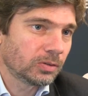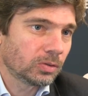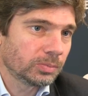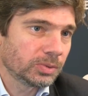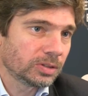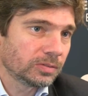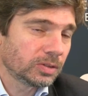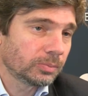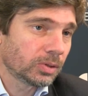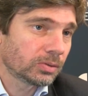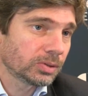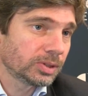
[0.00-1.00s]
forms of
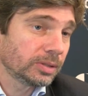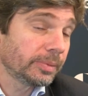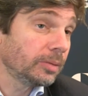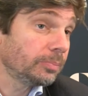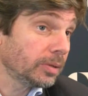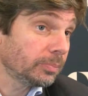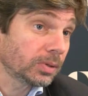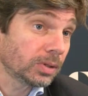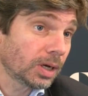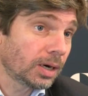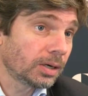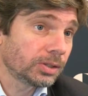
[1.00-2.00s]
democracy. Many
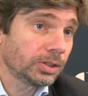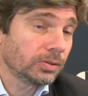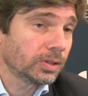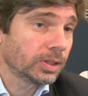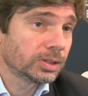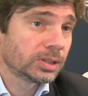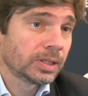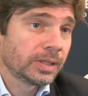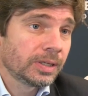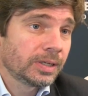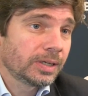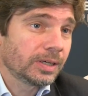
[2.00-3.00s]
people argue that
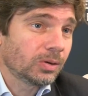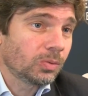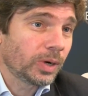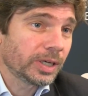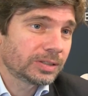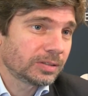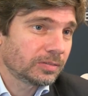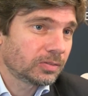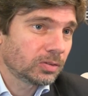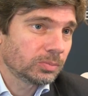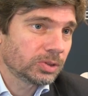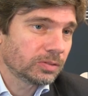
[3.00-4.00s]
Western
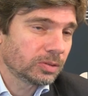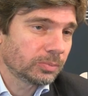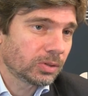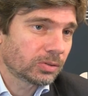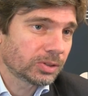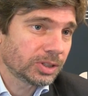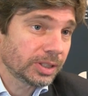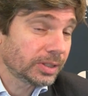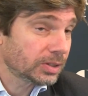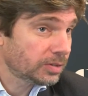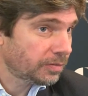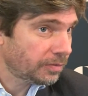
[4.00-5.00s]
forms of democracy
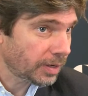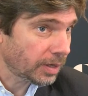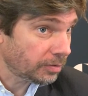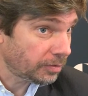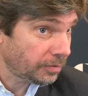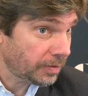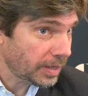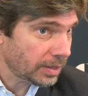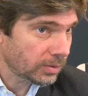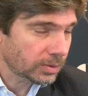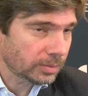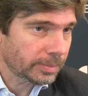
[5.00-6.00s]
have
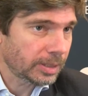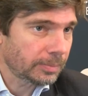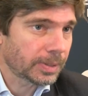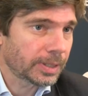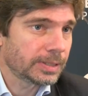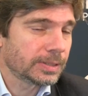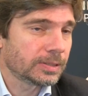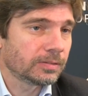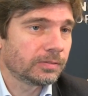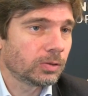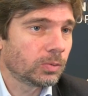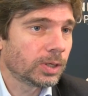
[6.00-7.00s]
failed in many places
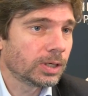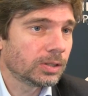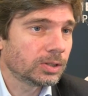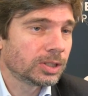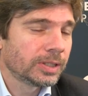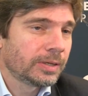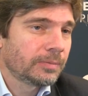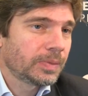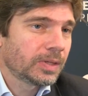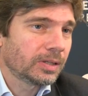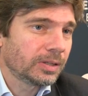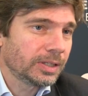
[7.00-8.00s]
of the world,
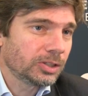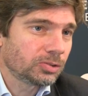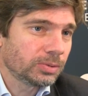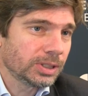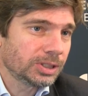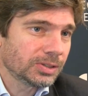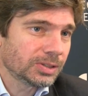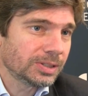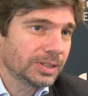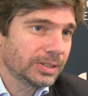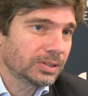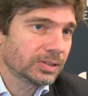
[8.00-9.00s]
and that these regions
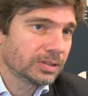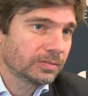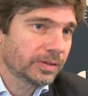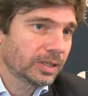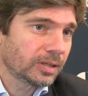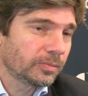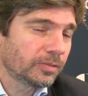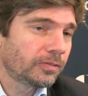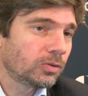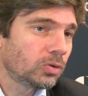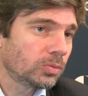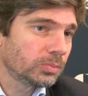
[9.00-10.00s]
need to develop
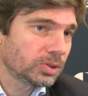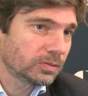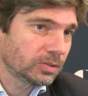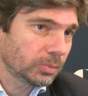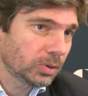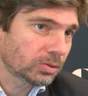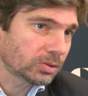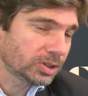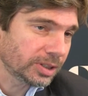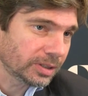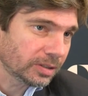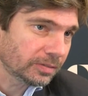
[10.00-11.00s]
forms of
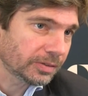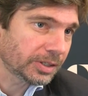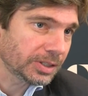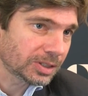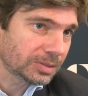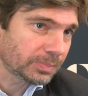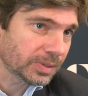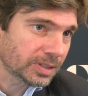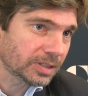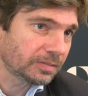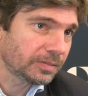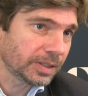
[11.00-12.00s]
democracy that are very
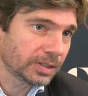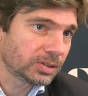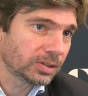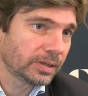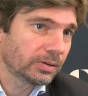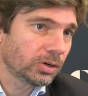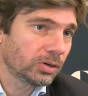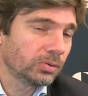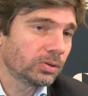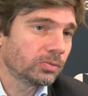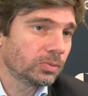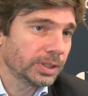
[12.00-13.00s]
specific to their
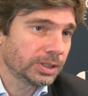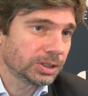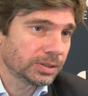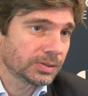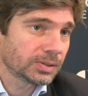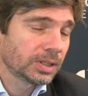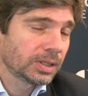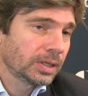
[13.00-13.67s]
own regions.